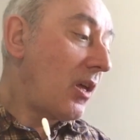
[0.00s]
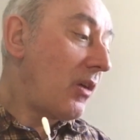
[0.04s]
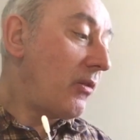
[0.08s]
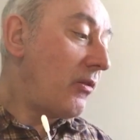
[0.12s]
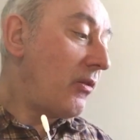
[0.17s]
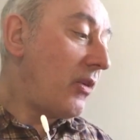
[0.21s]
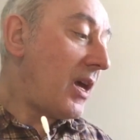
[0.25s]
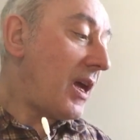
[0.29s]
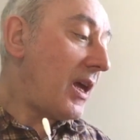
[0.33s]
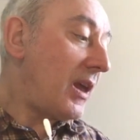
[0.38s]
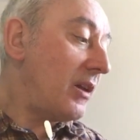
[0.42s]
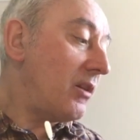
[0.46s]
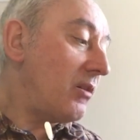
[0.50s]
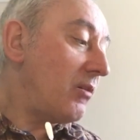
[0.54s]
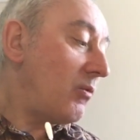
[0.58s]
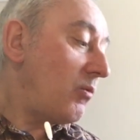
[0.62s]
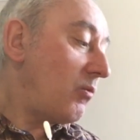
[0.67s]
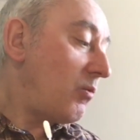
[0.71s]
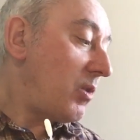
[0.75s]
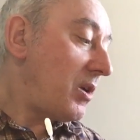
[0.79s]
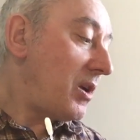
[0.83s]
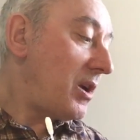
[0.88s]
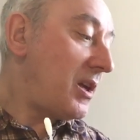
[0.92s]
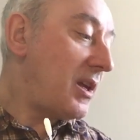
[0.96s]
then
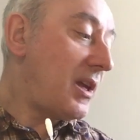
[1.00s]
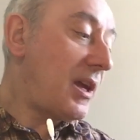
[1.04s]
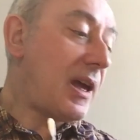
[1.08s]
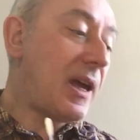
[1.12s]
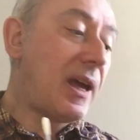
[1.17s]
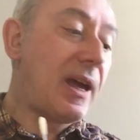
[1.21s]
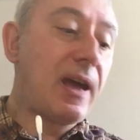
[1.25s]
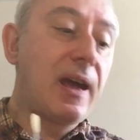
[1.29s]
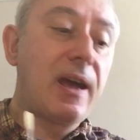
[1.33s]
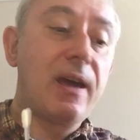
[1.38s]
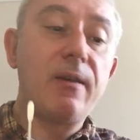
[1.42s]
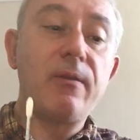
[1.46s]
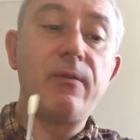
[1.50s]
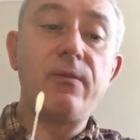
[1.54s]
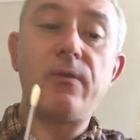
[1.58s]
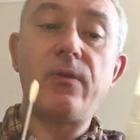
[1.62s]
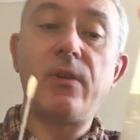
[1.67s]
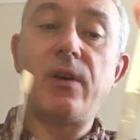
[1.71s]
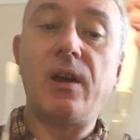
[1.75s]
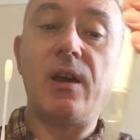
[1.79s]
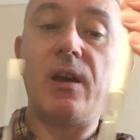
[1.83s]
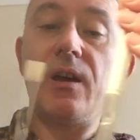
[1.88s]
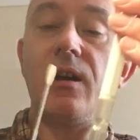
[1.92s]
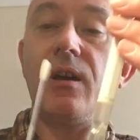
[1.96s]
we
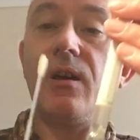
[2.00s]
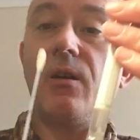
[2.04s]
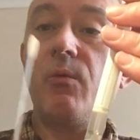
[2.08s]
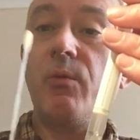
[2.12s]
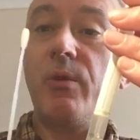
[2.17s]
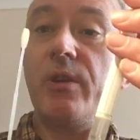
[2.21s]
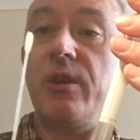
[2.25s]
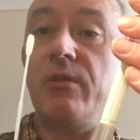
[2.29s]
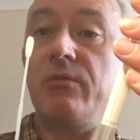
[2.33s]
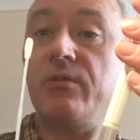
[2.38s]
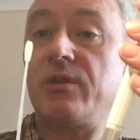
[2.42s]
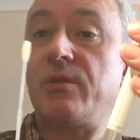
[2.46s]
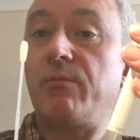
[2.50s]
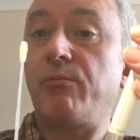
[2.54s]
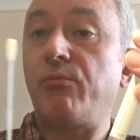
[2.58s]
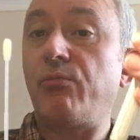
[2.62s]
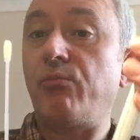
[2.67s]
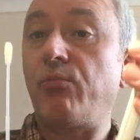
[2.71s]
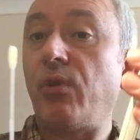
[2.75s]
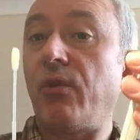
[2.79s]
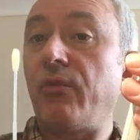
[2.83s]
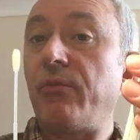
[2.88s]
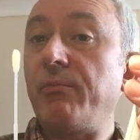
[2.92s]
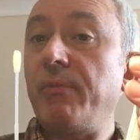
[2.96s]
use
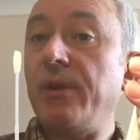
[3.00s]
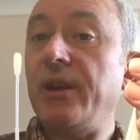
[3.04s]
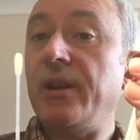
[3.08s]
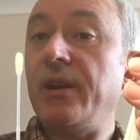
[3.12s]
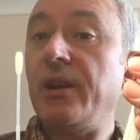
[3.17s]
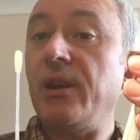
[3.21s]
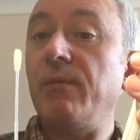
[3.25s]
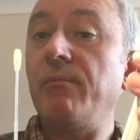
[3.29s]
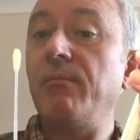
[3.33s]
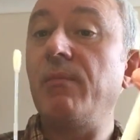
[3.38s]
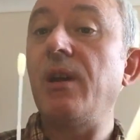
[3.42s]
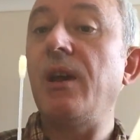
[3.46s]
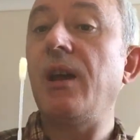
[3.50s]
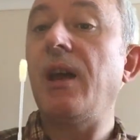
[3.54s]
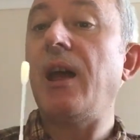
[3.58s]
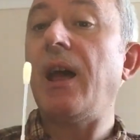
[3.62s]
broth medium,